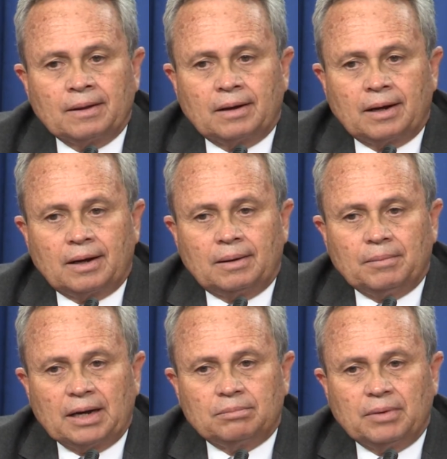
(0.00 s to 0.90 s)
Um,
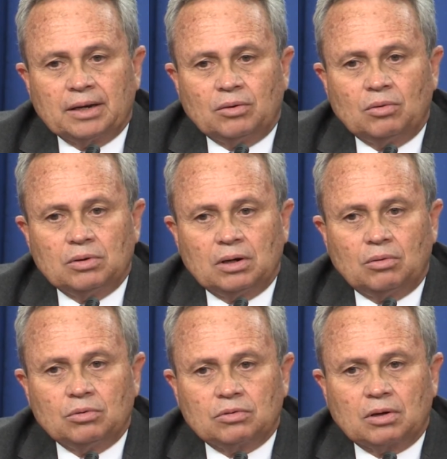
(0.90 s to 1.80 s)
had my own
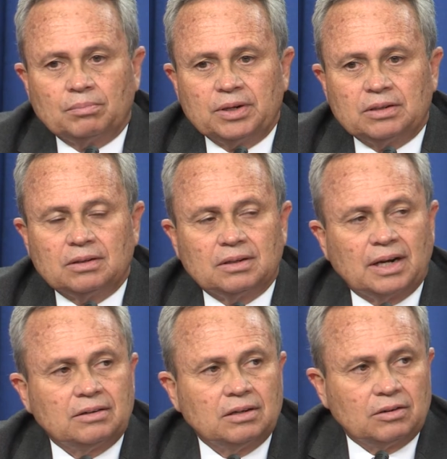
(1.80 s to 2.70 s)
house completed in
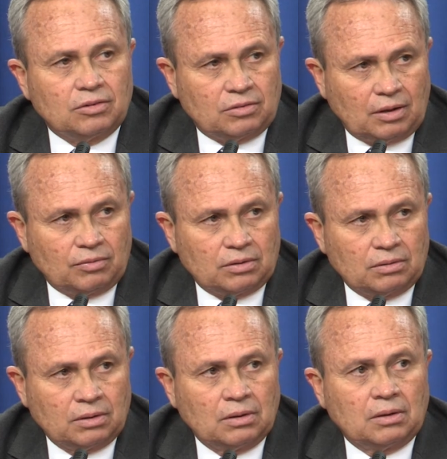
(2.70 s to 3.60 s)
nineteen eighty-seven,
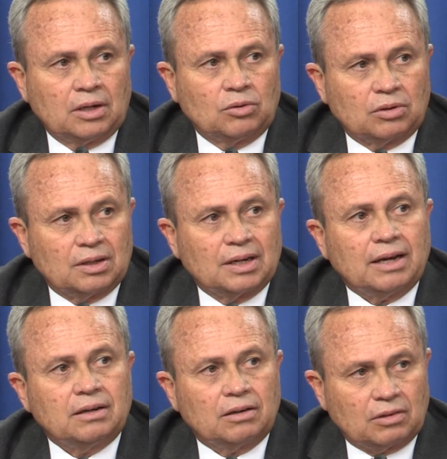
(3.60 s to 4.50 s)
in order to
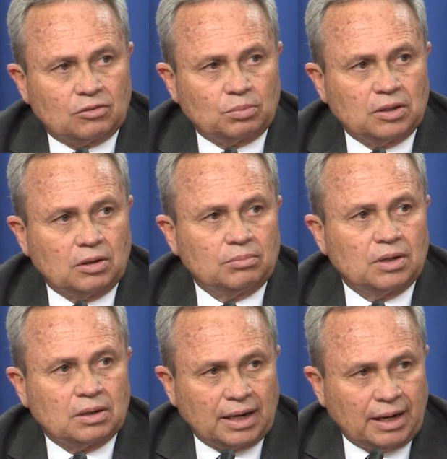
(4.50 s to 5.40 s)
get the assessment
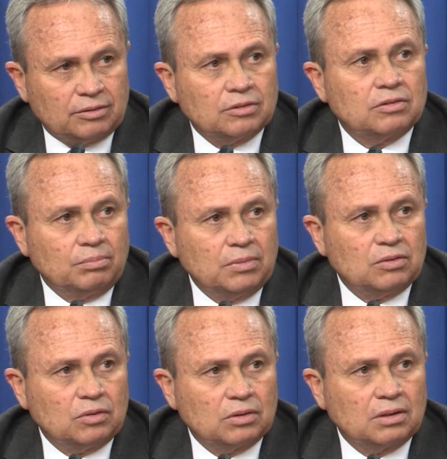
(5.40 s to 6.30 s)
number, I had to submit
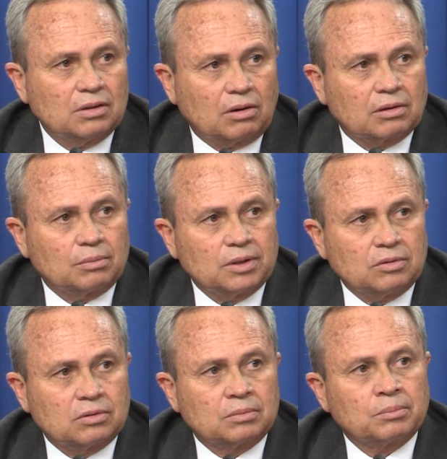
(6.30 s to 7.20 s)
certain
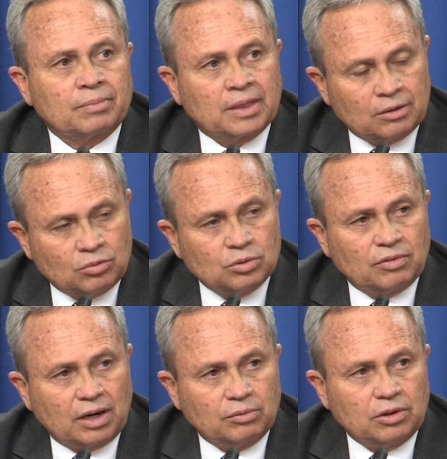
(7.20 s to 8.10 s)
documents to the
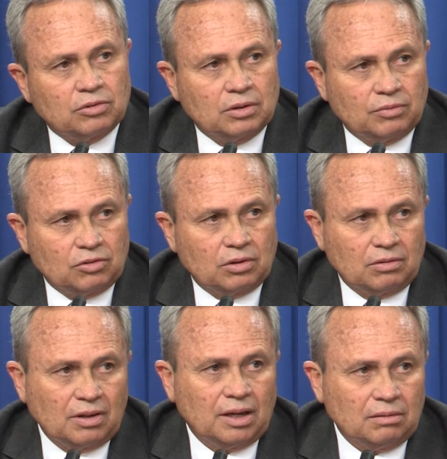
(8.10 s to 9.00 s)
Valuation Division
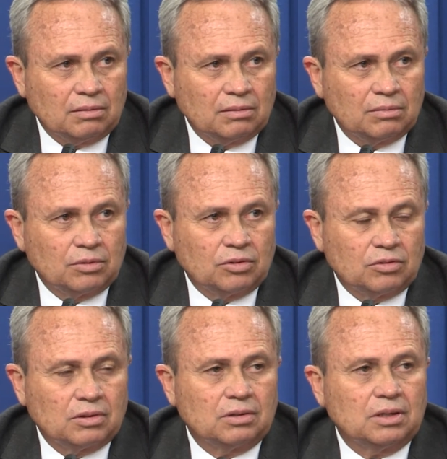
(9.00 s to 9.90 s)
then, which
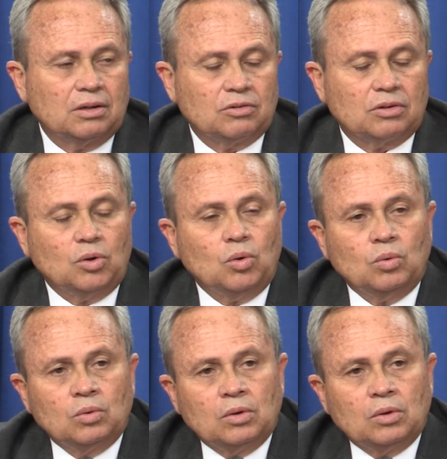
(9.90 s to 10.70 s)
is thirty years ago.